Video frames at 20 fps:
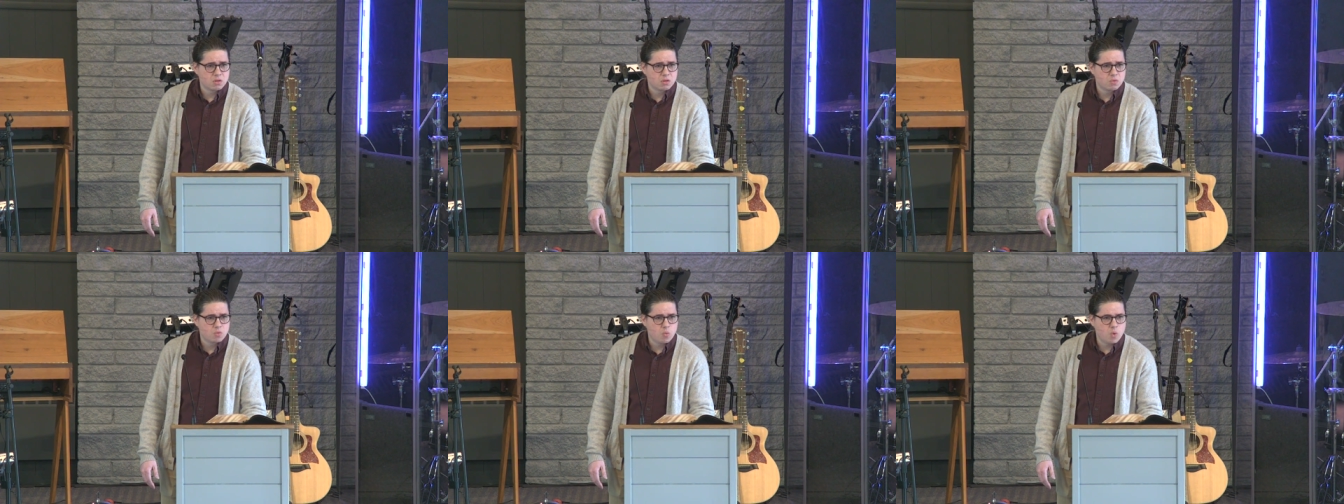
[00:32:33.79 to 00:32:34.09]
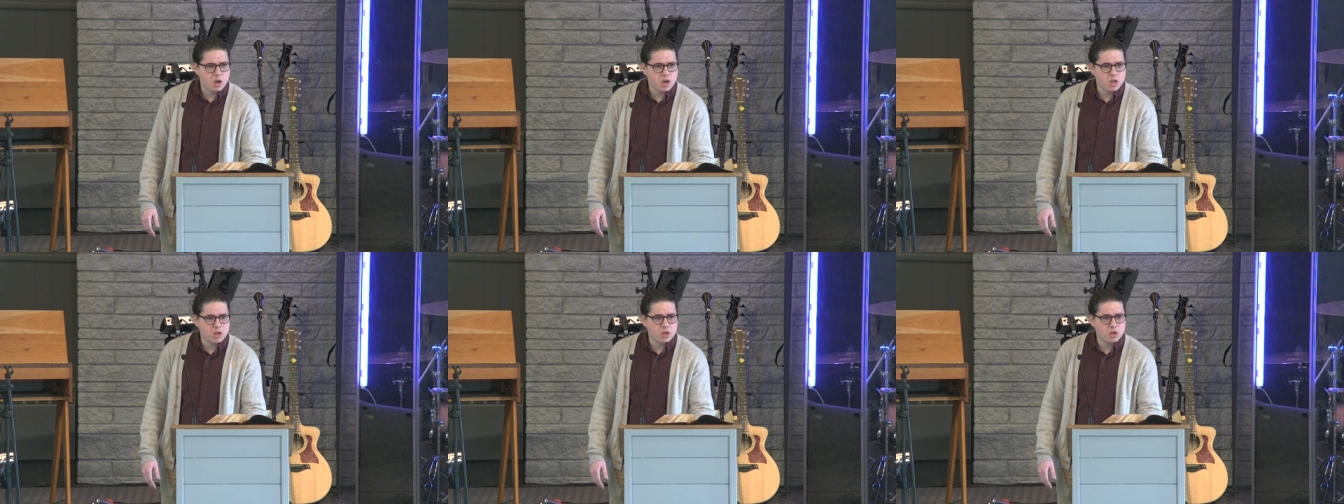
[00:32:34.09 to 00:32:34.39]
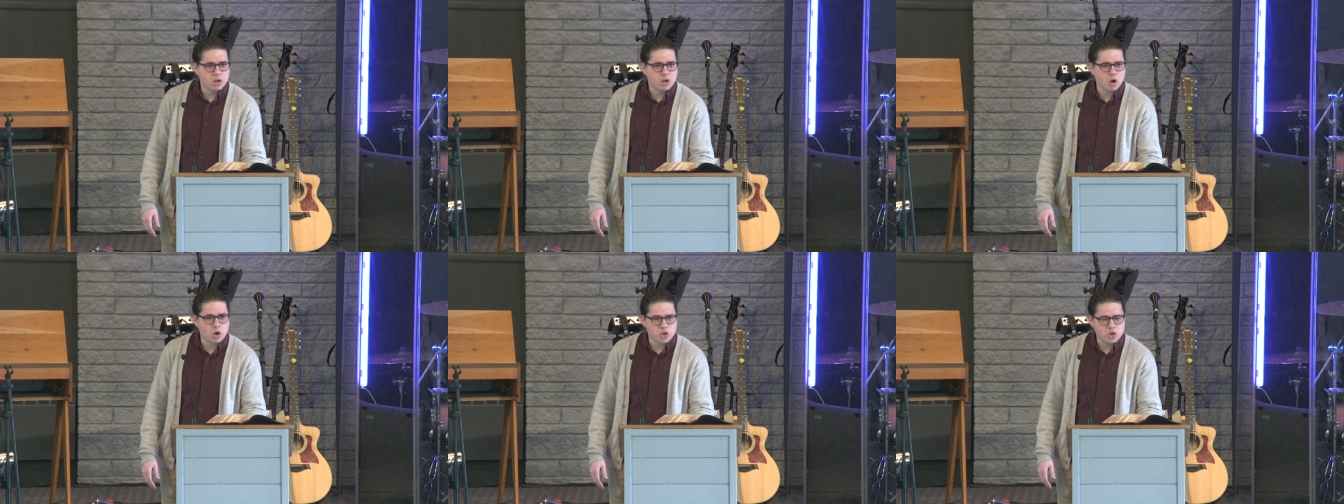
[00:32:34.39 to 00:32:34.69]
Are you
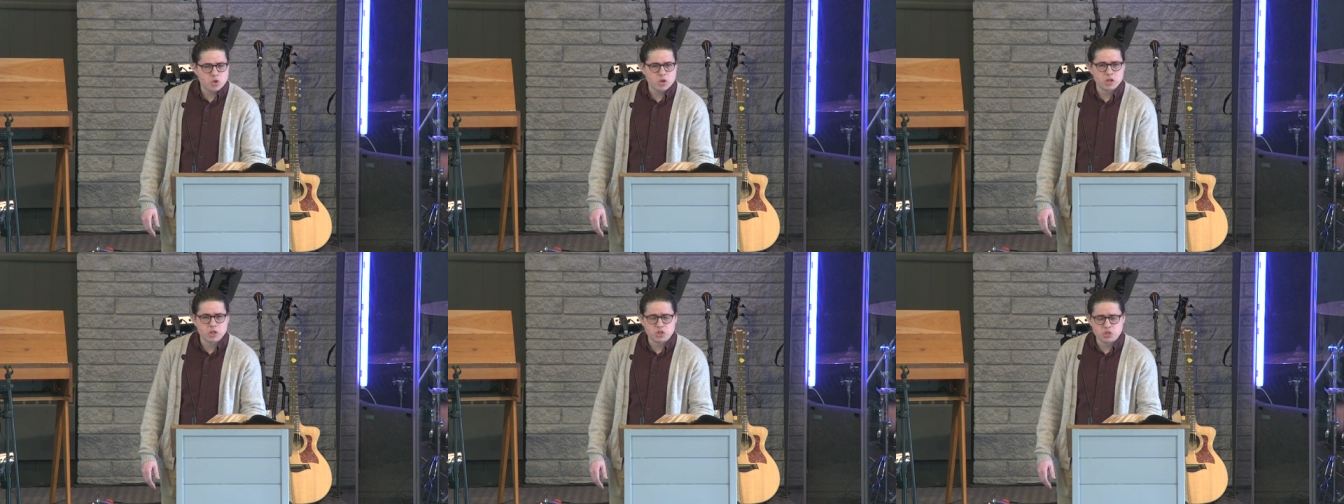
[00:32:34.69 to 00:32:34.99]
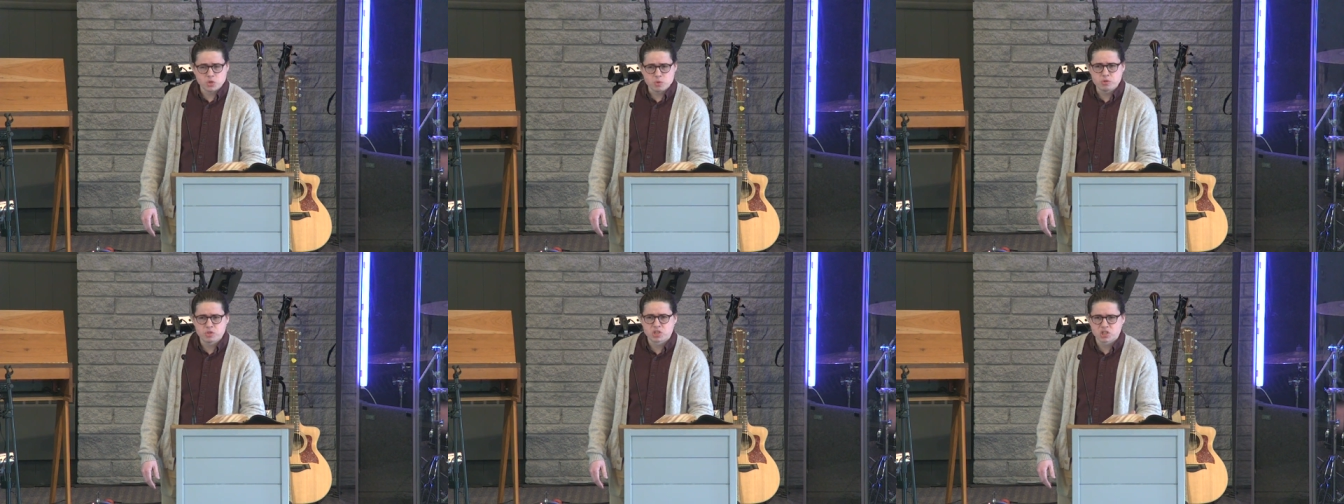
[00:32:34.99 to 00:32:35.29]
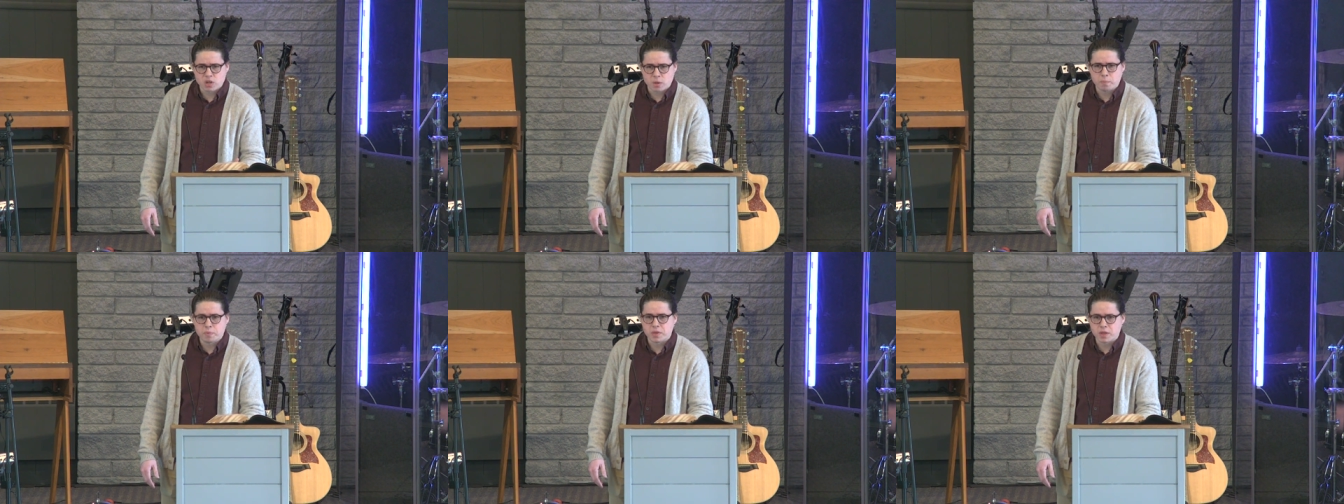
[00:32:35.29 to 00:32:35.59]
going to do
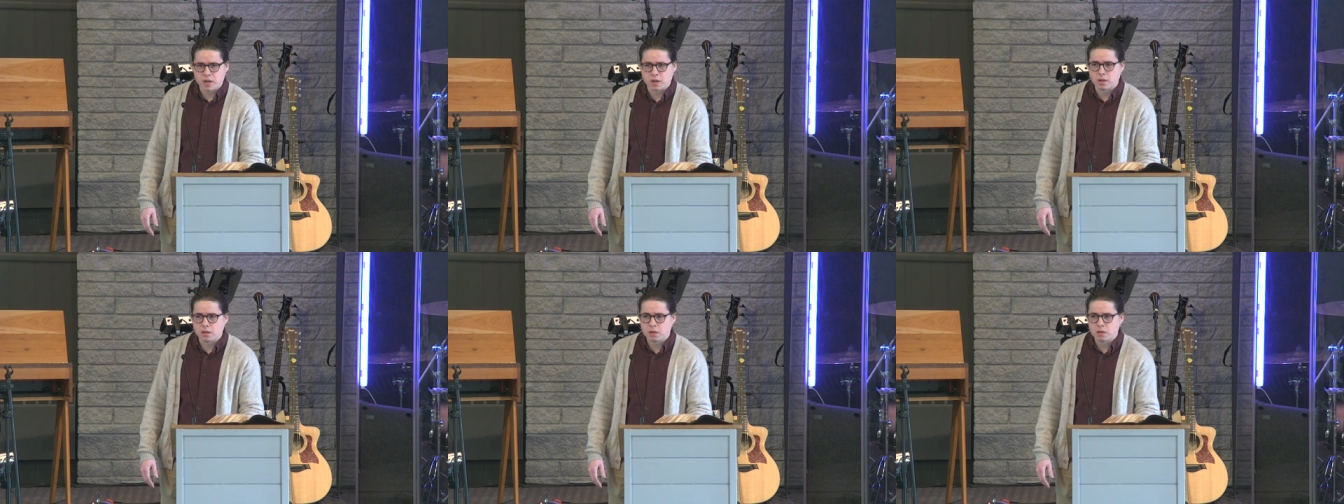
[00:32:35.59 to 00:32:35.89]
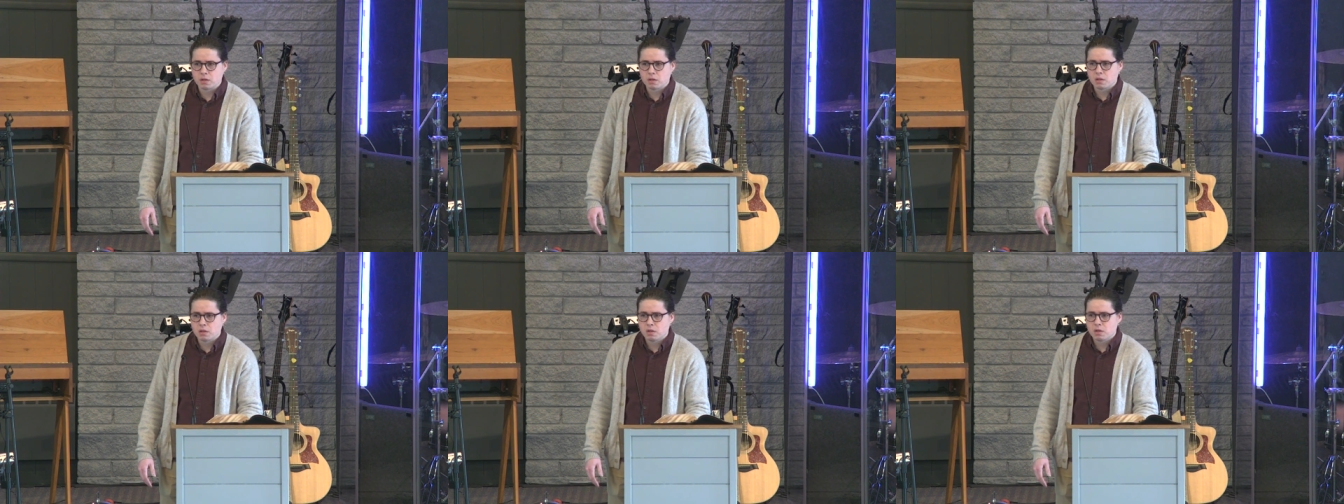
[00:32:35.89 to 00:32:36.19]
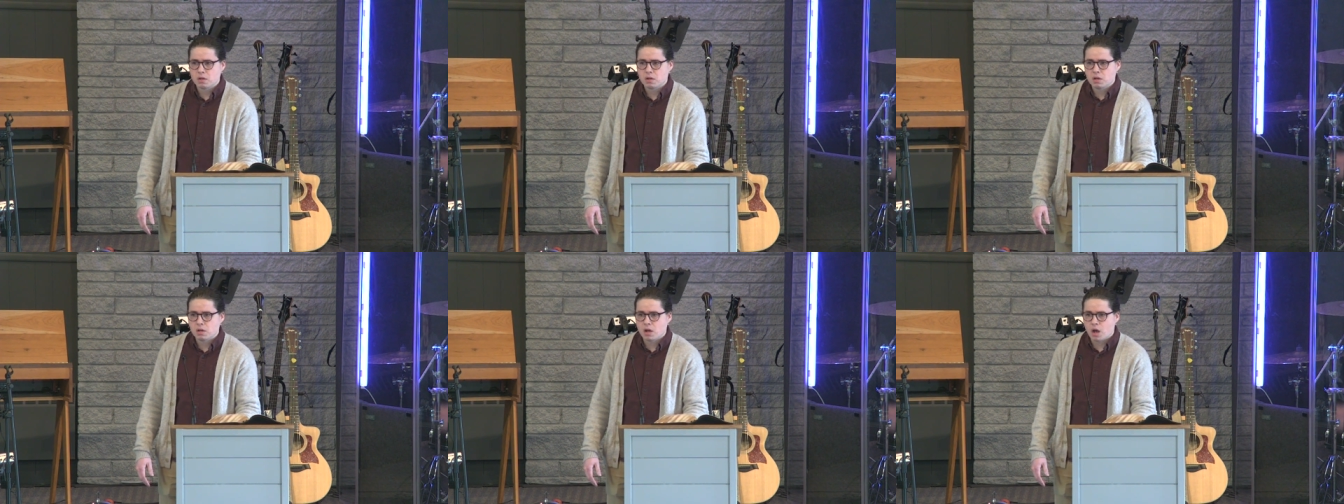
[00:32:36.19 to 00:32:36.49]
something
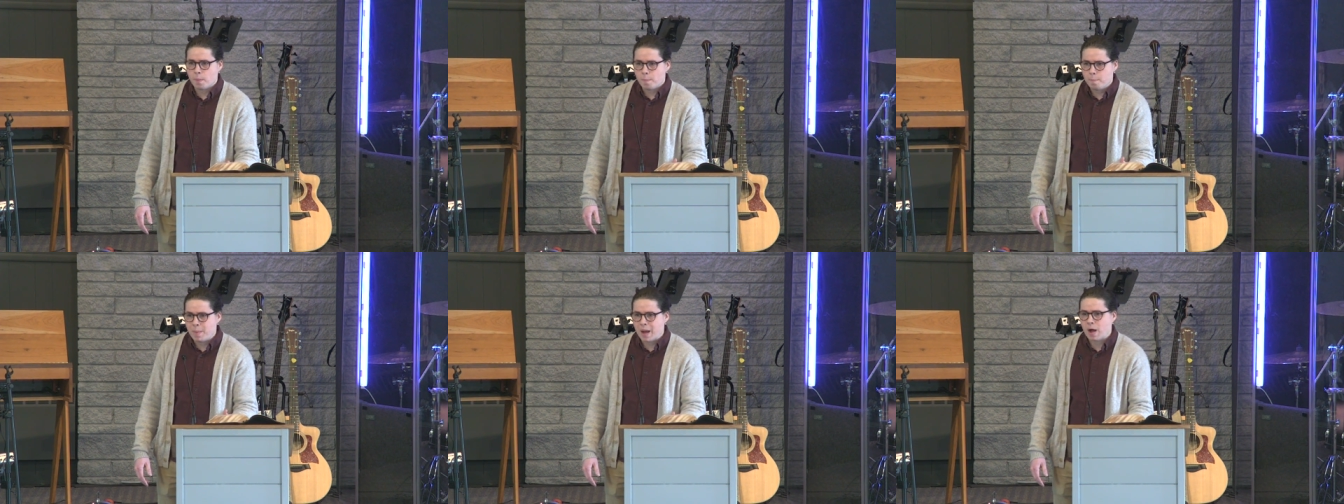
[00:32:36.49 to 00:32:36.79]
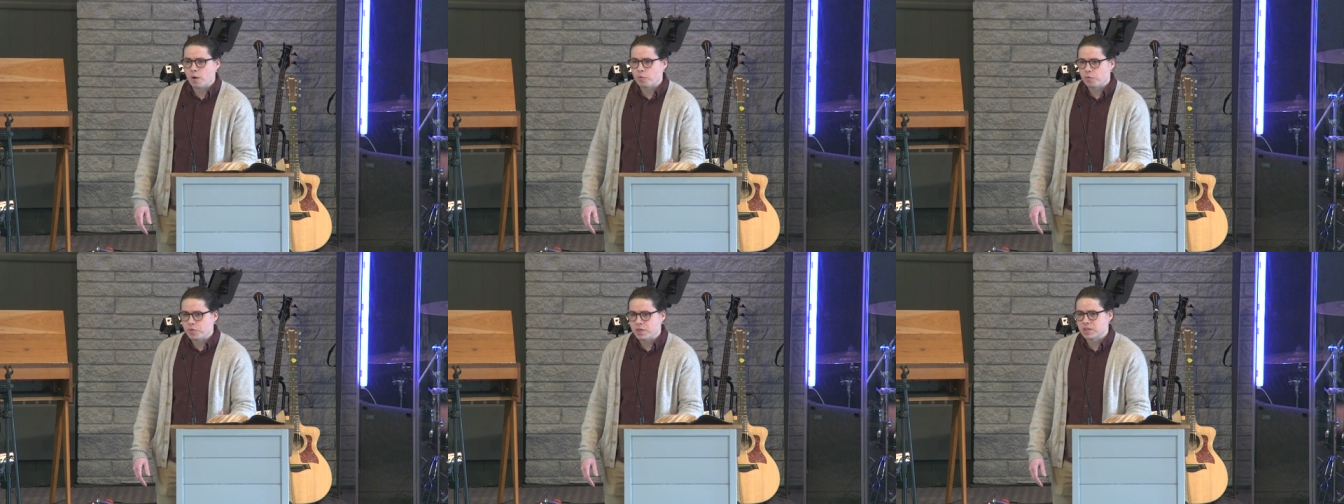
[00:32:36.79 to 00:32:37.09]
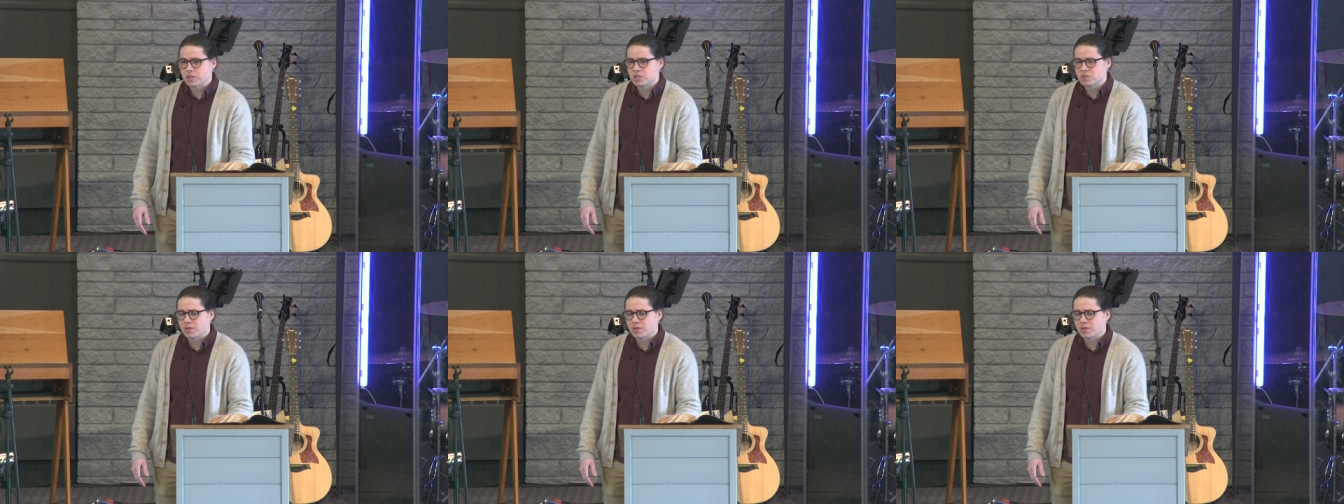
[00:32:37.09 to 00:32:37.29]
about this?